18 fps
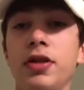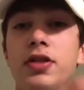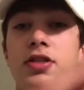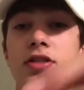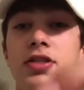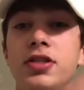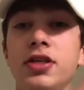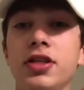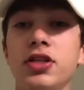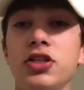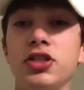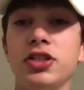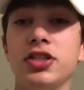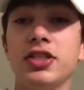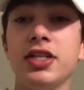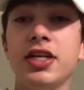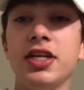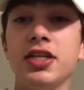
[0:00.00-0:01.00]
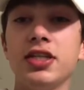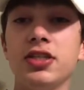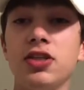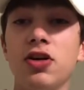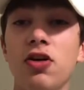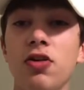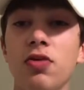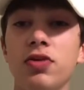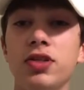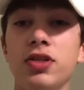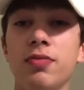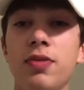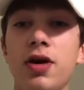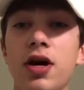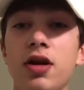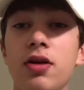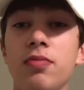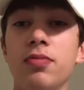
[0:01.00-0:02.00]
This thing just sinks all the way to the
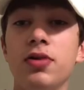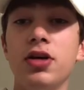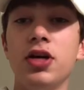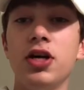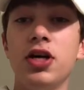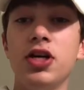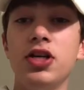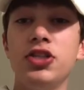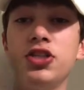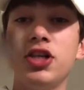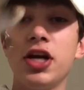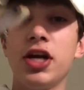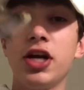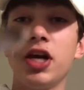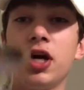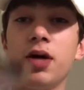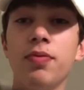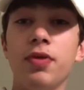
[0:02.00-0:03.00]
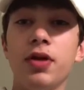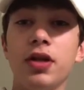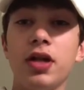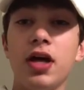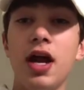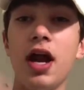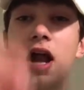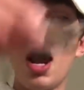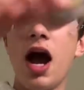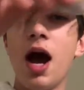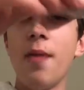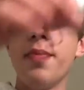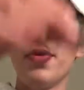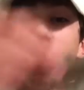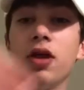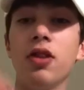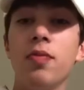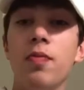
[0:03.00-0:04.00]
bottom. Jig it up like that. Hop
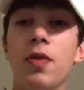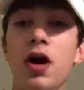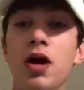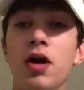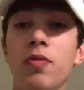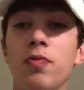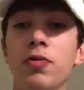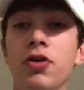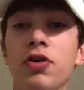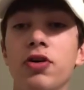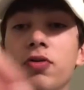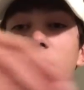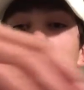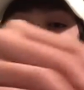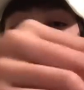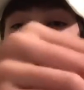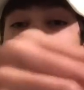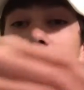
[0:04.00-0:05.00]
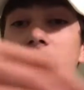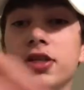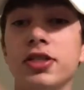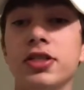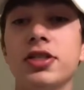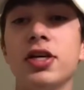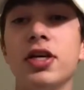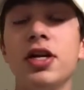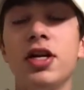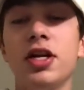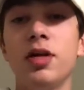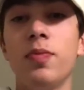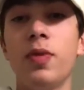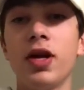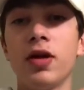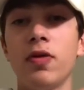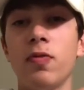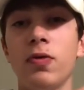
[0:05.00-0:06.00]
it on the bottom. Reel it right across.
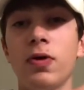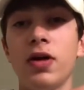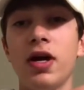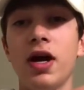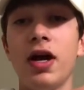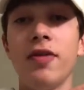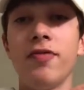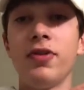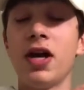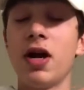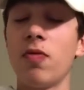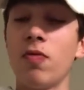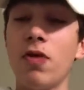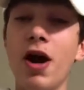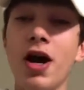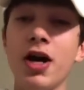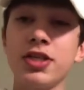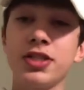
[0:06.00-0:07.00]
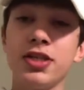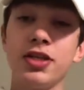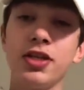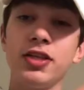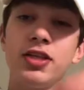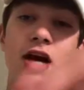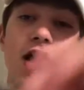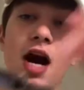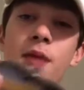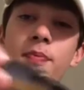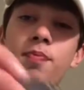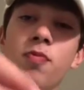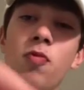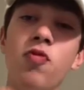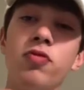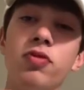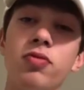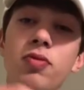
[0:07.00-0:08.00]
Depending on what you got. If you got rocks, I like to hop them
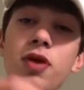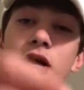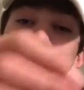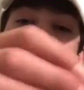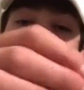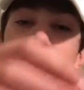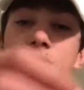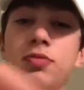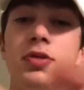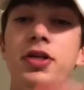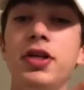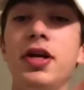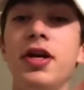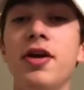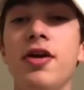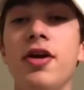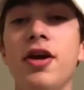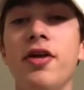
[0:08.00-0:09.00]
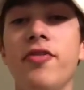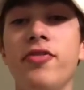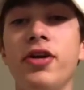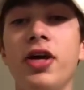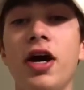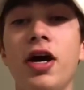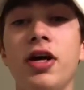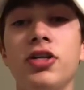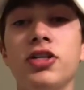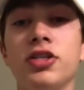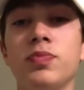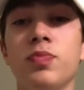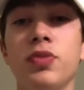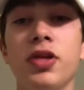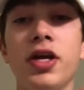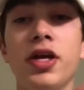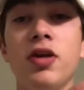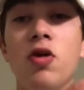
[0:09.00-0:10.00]
over the rocks a little bit. If you got just
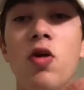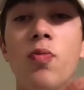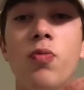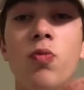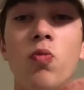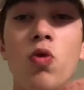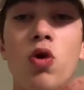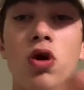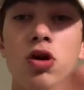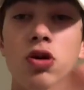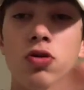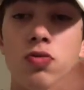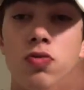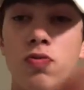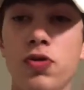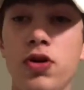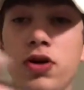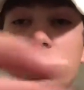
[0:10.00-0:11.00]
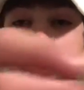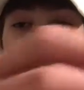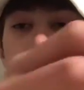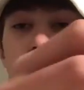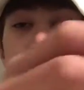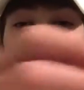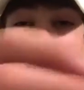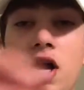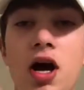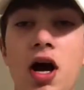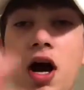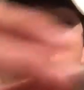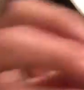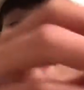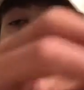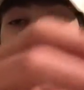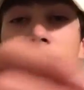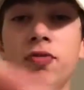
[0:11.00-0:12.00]
plain open water, reel it.
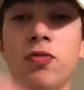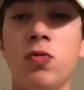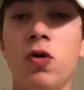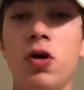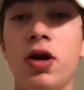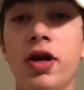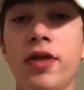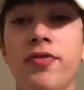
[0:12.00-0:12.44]
Hop it if you want.